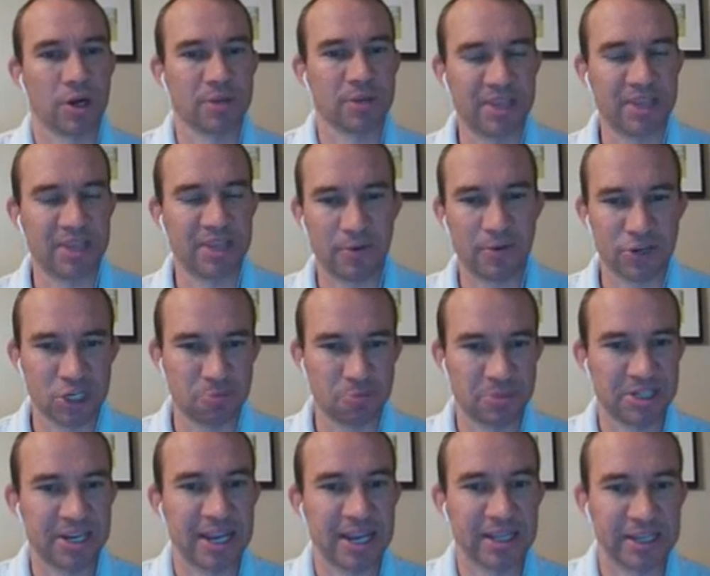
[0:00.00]
work, but that would just
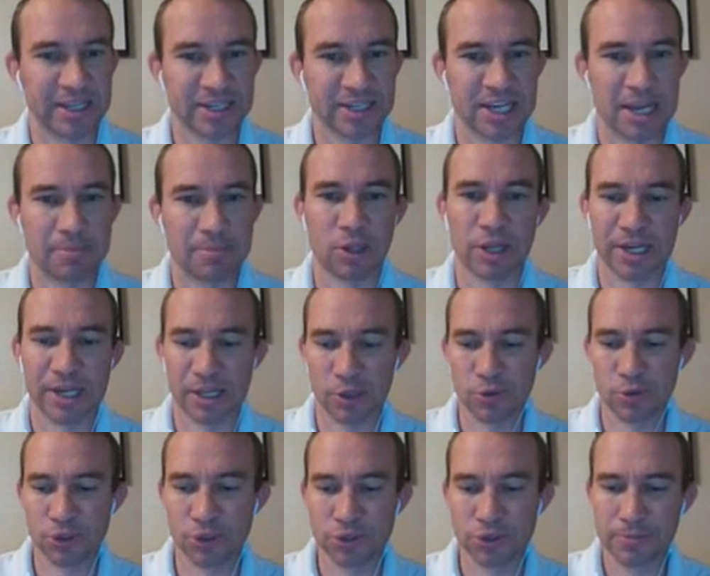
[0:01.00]
be daily type lane
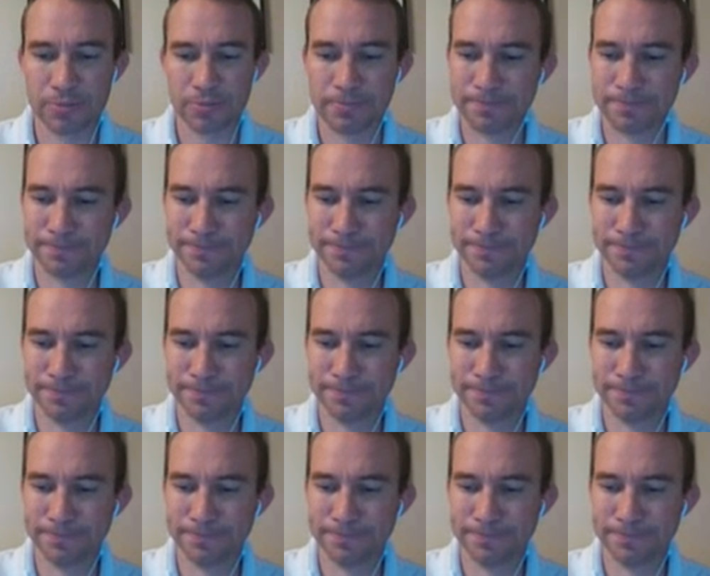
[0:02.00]
closures.